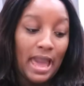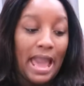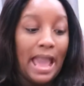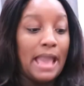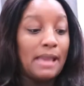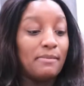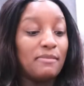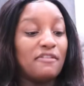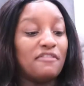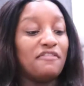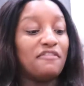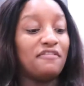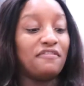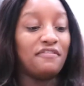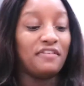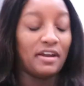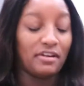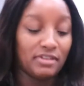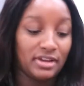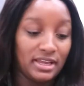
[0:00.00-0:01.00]
I'm
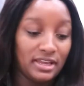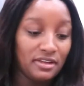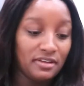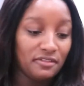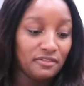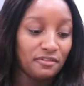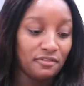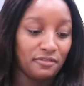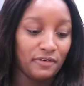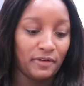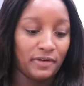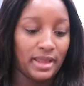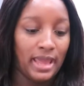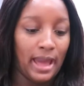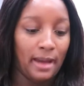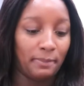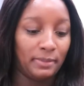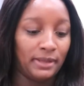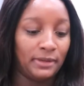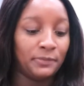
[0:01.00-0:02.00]
very, very
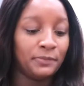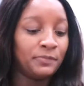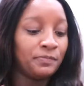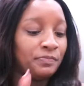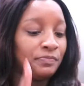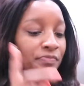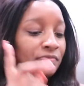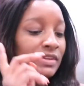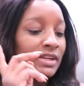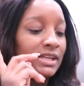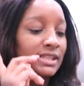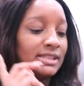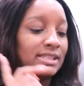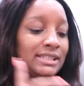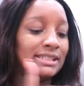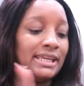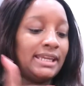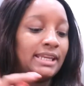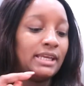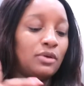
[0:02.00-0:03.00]
happy.
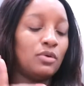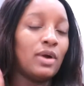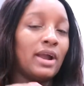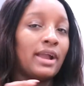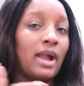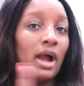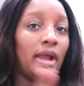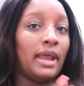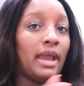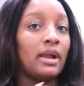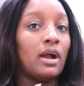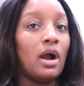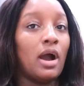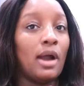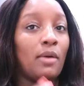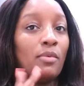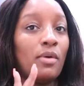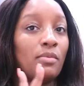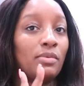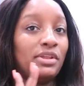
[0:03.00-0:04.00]
The lady who I
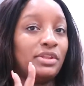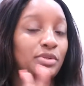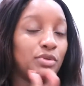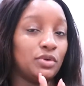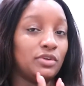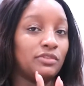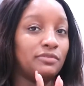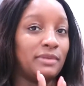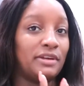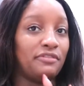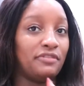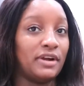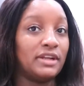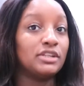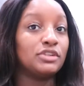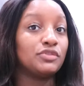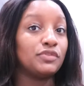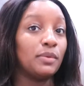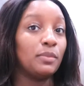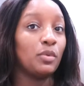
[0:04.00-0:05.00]
went with two of my
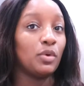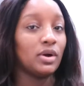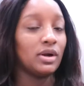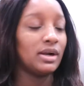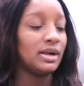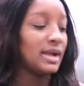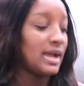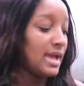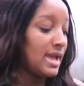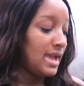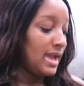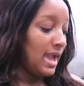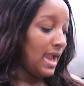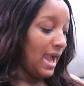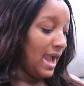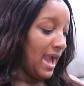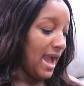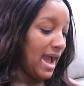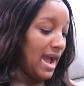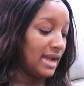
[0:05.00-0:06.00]
friends from work,
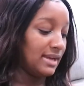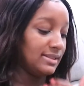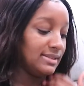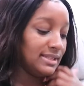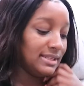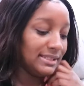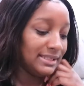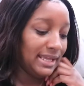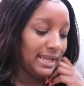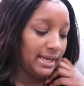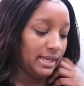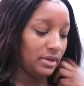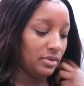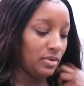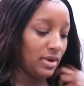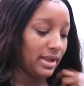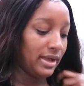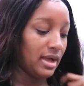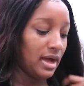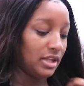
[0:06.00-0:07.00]
and the lady who
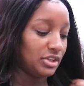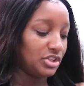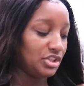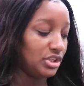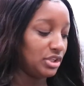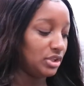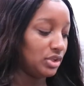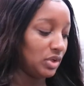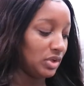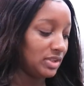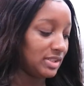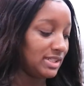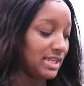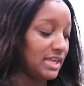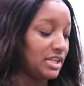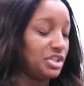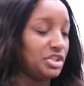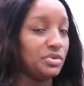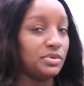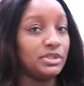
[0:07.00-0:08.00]
I got, she looked
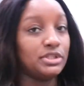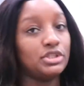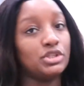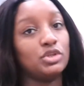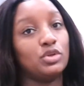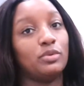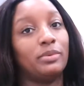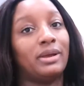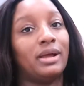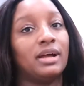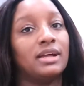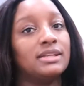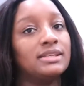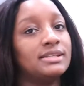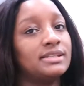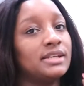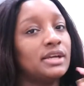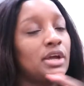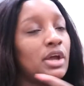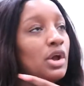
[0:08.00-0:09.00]
like she was new,
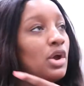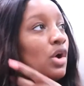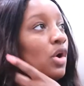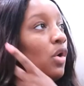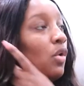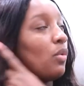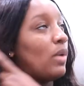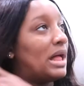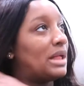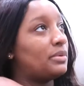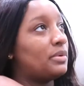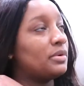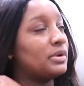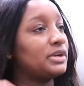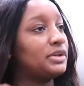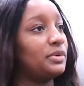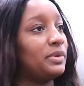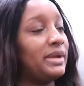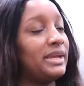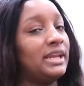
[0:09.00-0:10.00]
because while we were
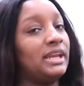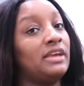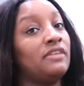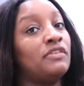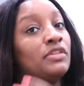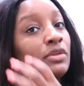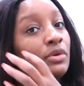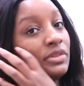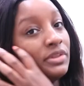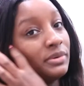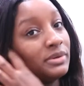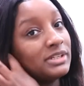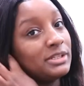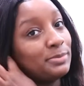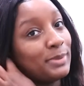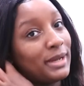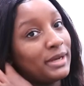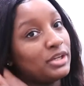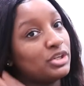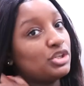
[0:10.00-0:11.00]
doing it, even though they were
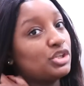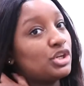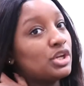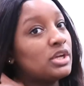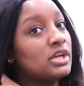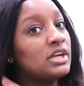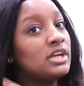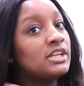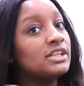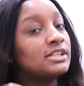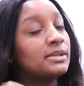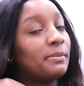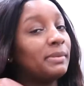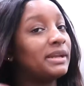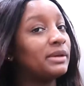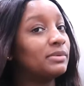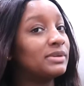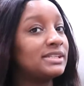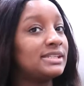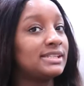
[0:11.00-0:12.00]
Spanish,
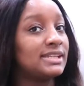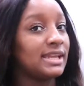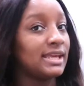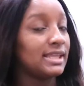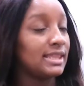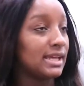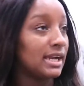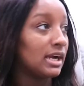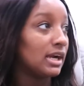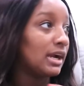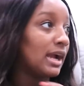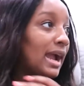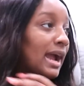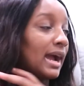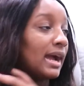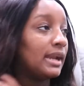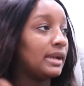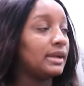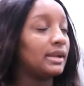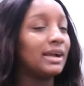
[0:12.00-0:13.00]
somebody was sitting there
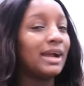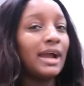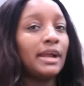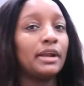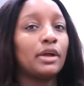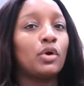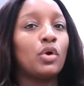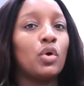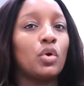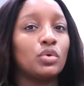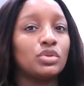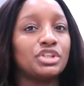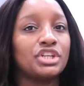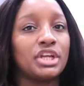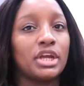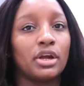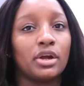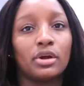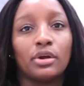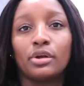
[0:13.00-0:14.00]
and kind of
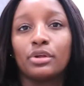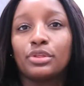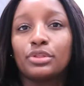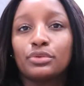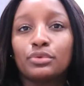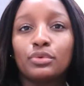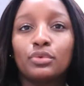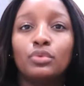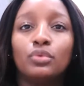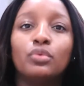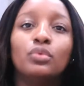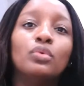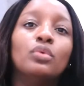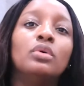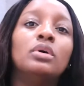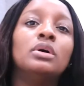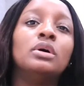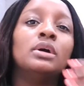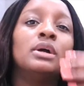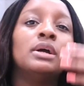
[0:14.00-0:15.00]
coaching her through